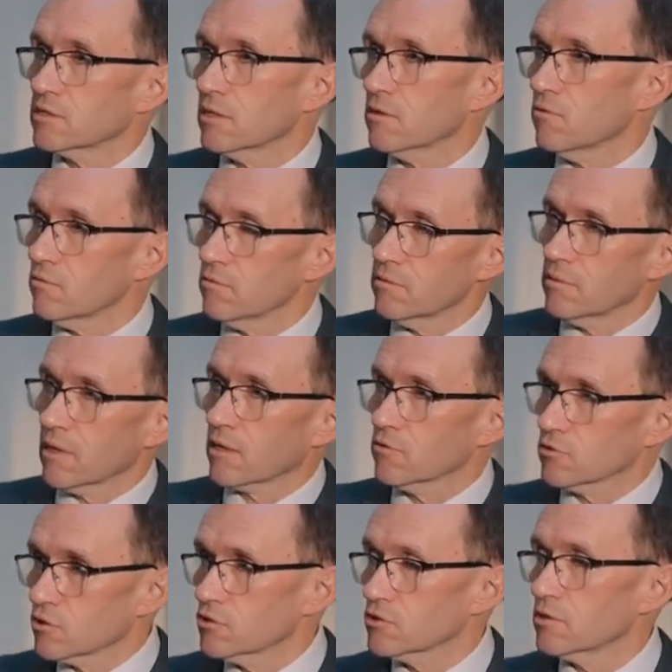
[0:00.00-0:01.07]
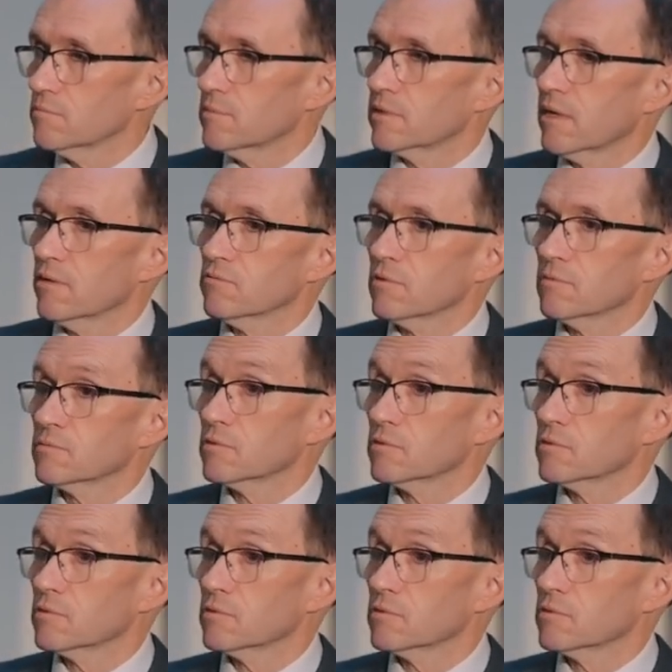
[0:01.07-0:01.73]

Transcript: the whole ecosystem around them.